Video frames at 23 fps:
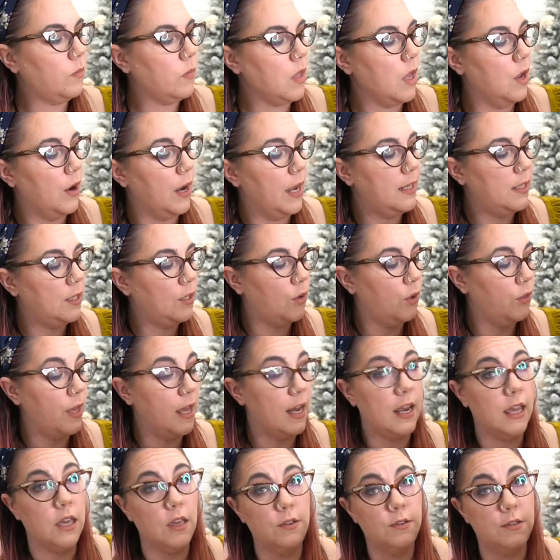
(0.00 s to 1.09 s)
All right, so then
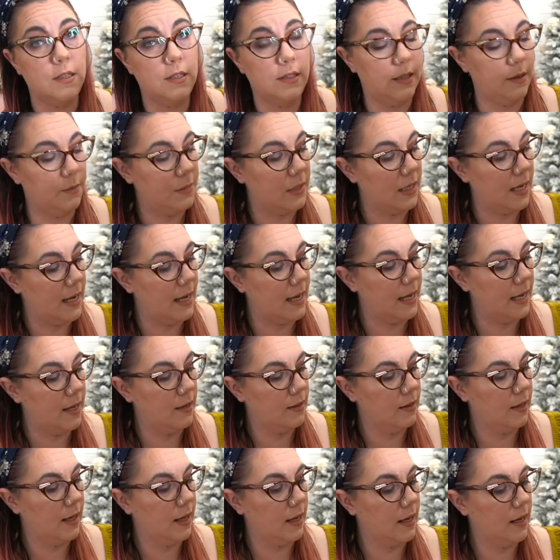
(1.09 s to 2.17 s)
I used a zip tie
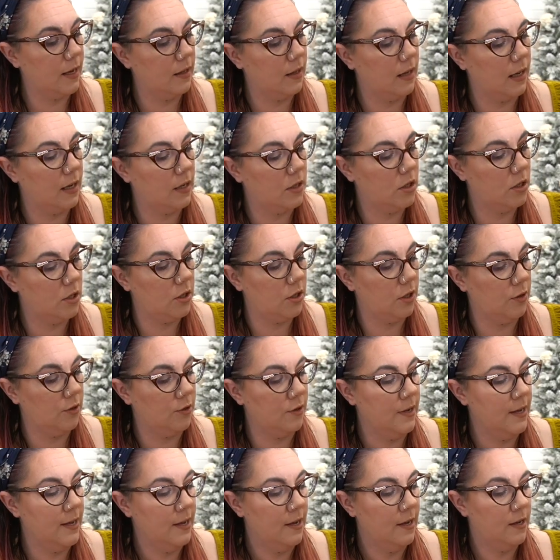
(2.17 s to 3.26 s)
like I like to do
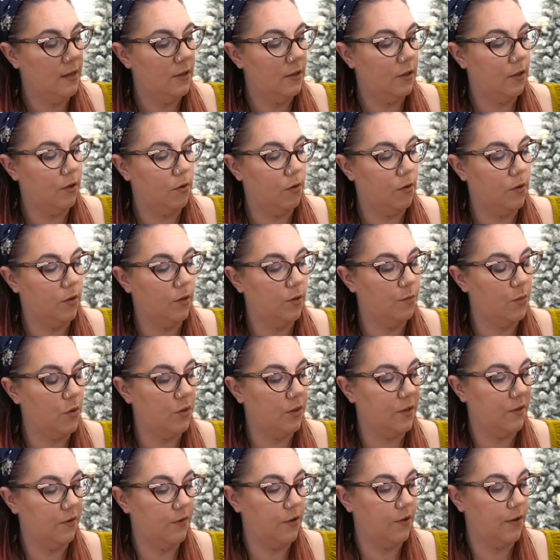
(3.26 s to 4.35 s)
to hold
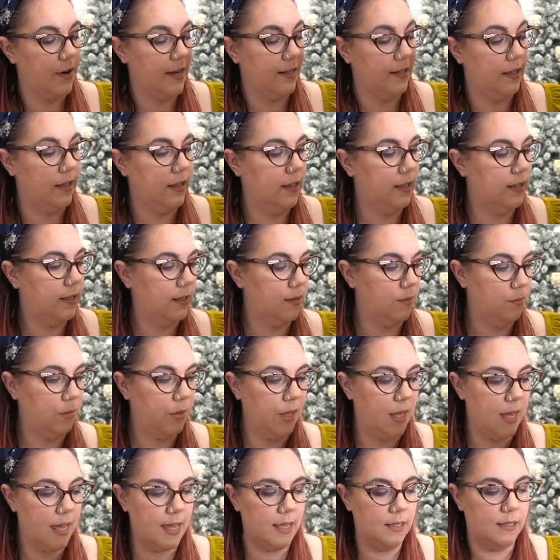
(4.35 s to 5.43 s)
most of the rest of this in
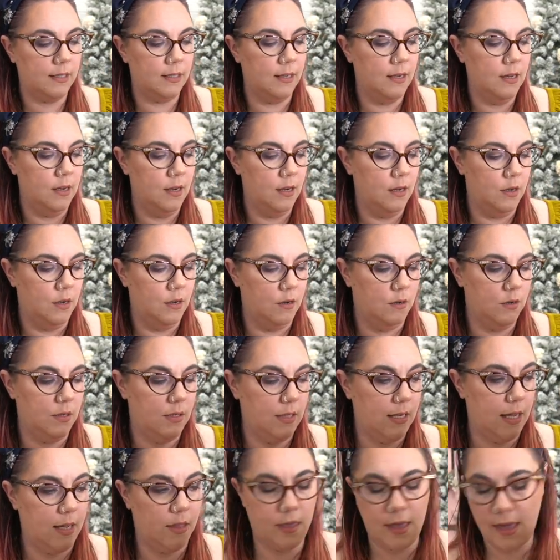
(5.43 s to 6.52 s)
place.
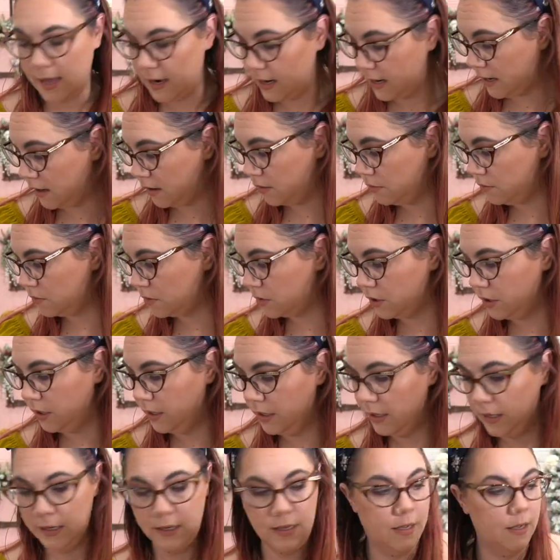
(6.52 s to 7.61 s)
Take that out.
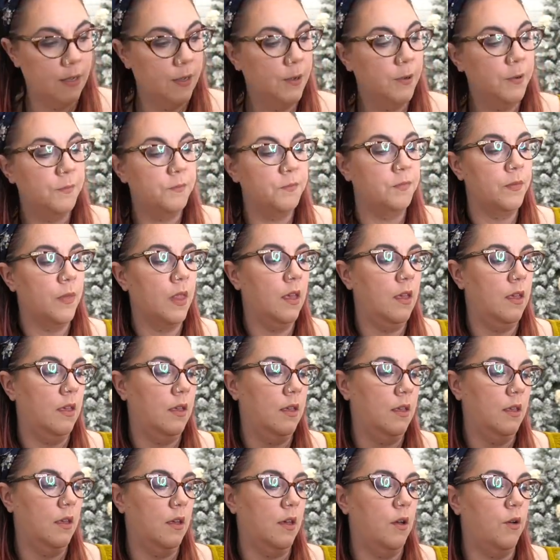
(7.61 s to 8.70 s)

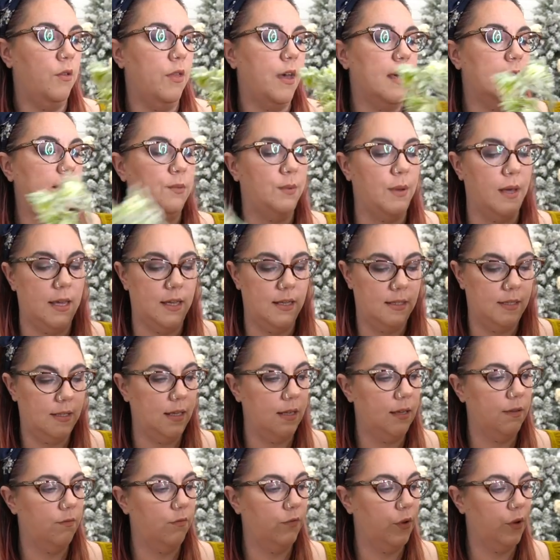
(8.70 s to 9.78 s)
Oh, that's why I
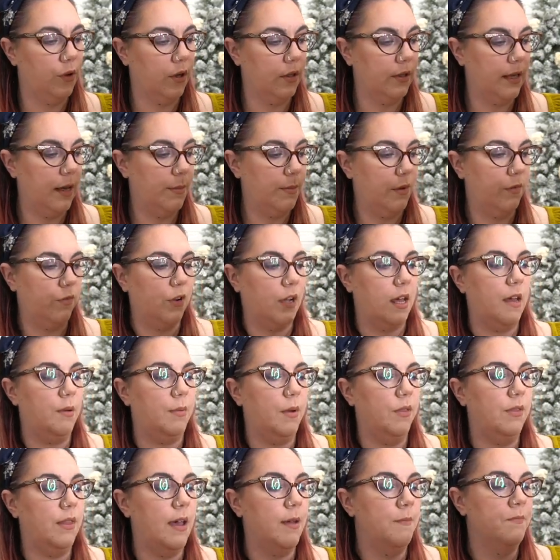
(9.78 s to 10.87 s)
see floral tape, I forgot
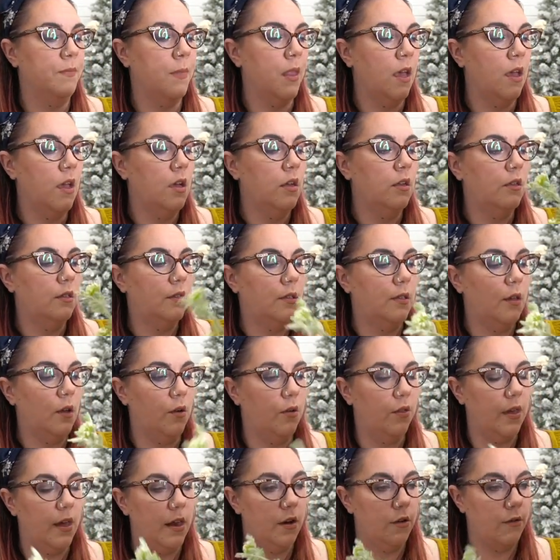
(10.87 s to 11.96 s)
about that. So
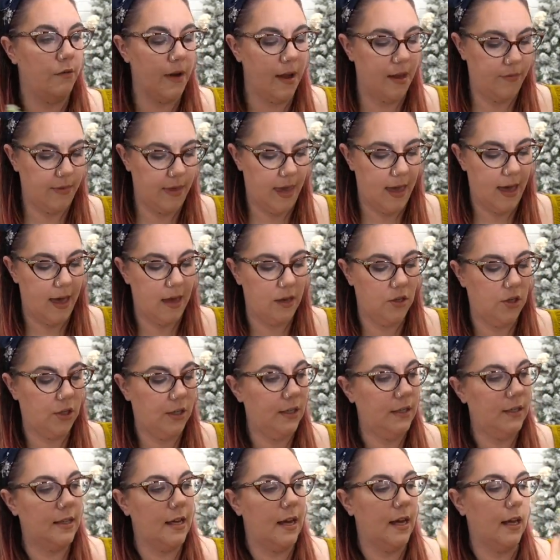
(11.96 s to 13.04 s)
then around the
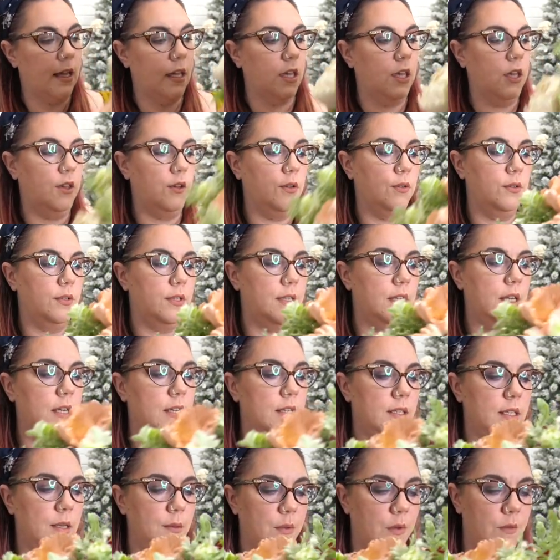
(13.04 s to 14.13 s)
edges I used
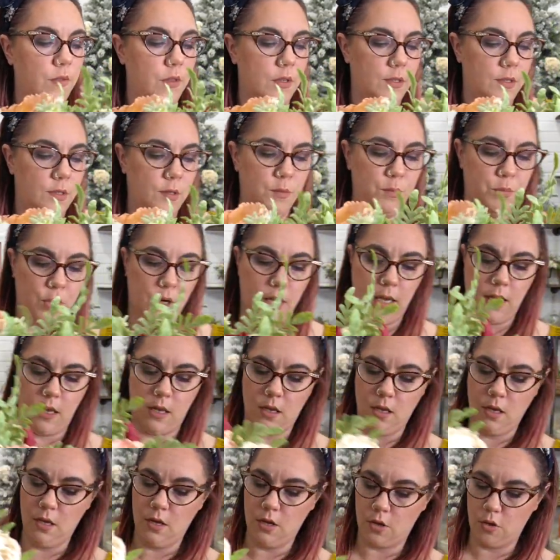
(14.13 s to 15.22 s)
some of the spring
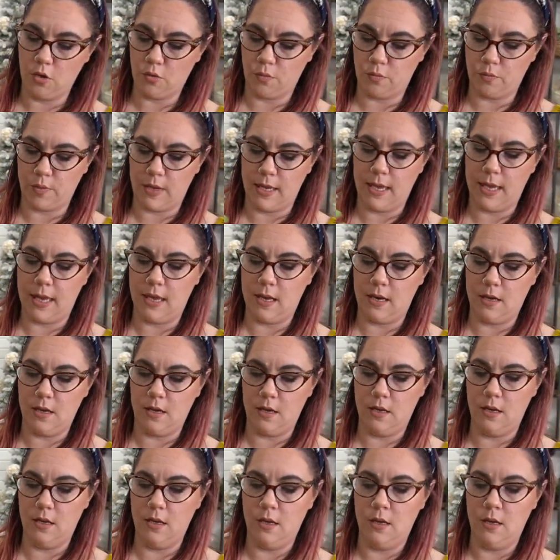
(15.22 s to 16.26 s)
green